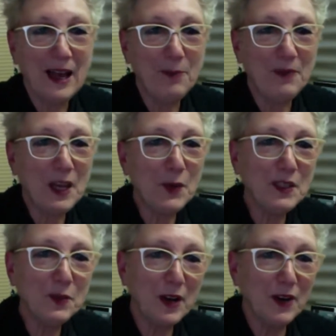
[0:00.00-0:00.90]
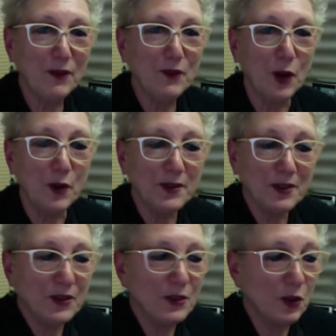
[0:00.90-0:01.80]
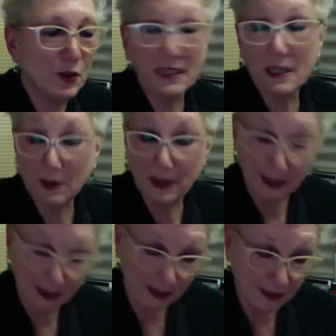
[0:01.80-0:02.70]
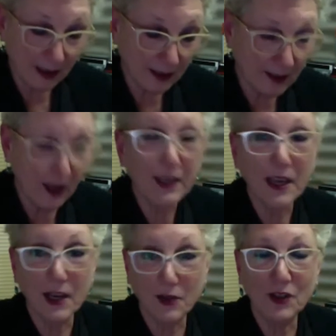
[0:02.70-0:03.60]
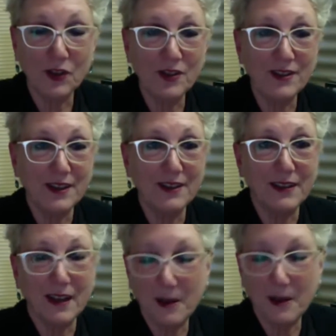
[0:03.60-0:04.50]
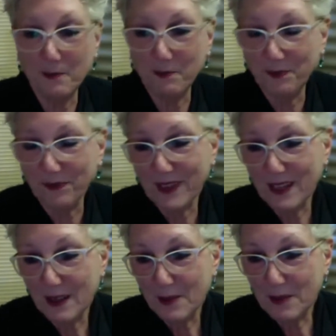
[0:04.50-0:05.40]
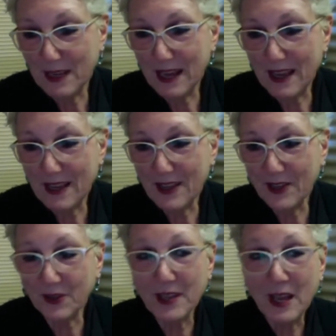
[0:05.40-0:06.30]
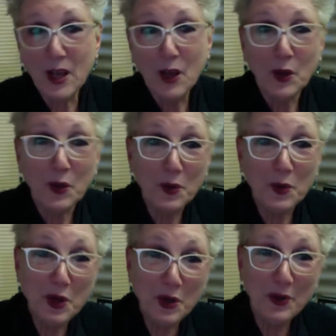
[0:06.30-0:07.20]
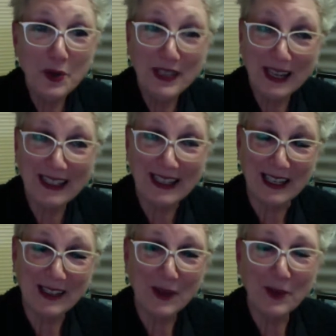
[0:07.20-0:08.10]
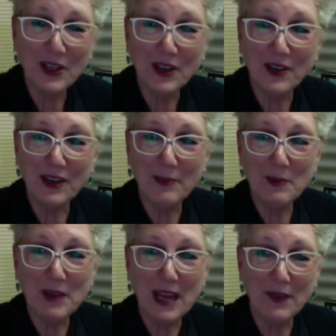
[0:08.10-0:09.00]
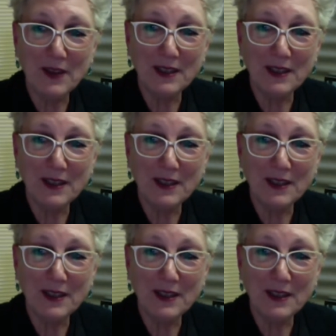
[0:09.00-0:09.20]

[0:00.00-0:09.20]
he was aware of ghost stories. He was a psychiatric nurse at Mayday Hills who knew Dudley. So we haven't